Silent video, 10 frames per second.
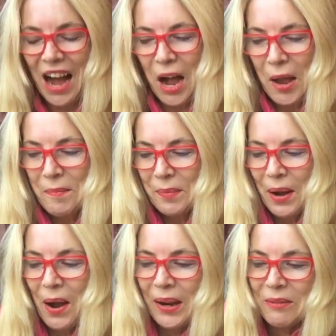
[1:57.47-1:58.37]
I'm
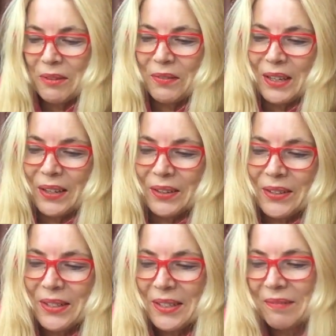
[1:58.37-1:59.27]
behind with
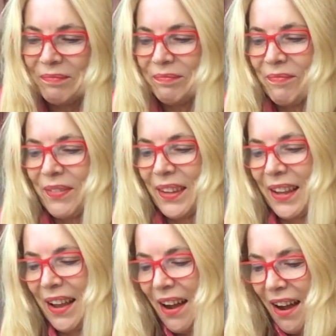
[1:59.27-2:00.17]
videos.
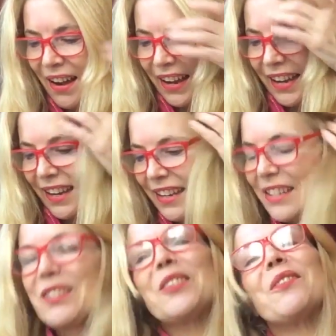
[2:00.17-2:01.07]
I
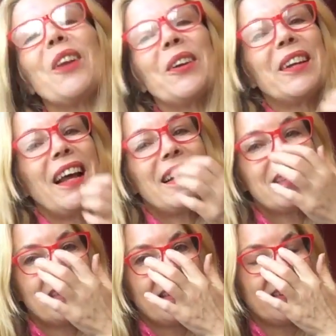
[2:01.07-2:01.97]
should have loaded
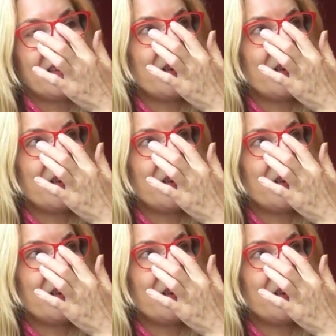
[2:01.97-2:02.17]
last